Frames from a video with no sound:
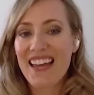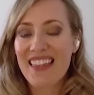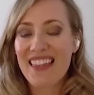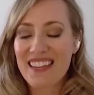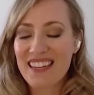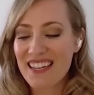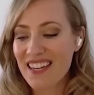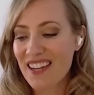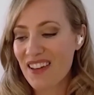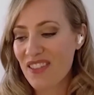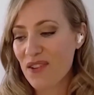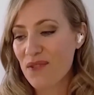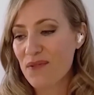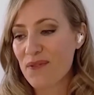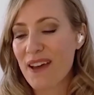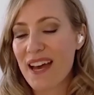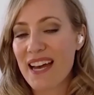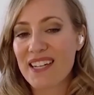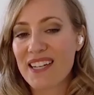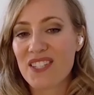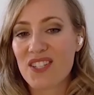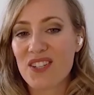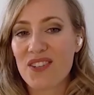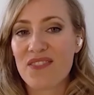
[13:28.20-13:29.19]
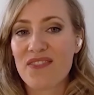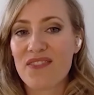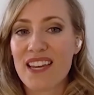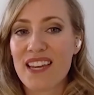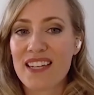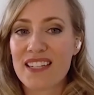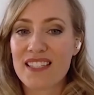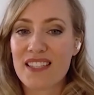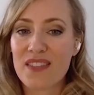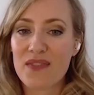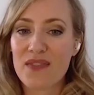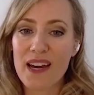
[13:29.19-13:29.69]
i think another factor of
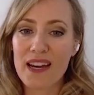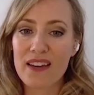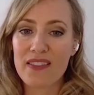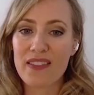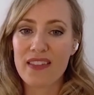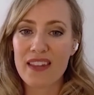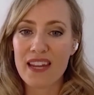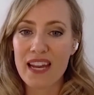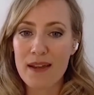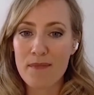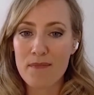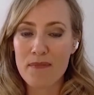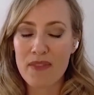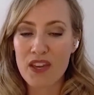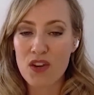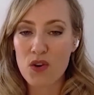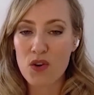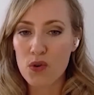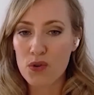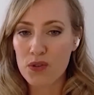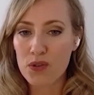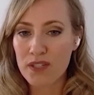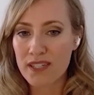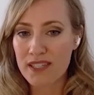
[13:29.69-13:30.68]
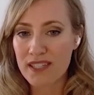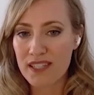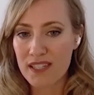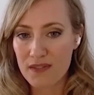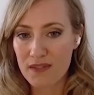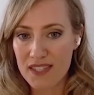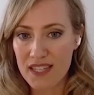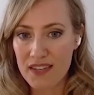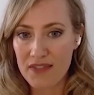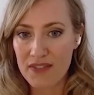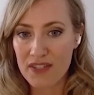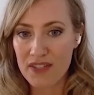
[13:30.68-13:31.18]
that is the fact that i'm the oldest
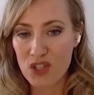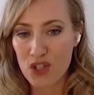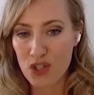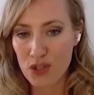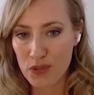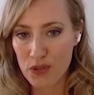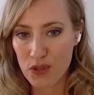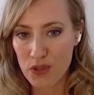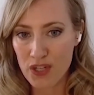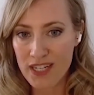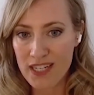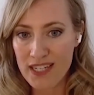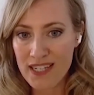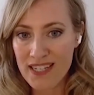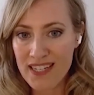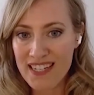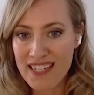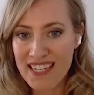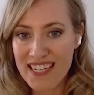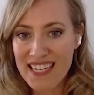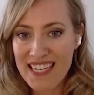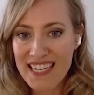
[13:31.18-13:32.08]
of seven children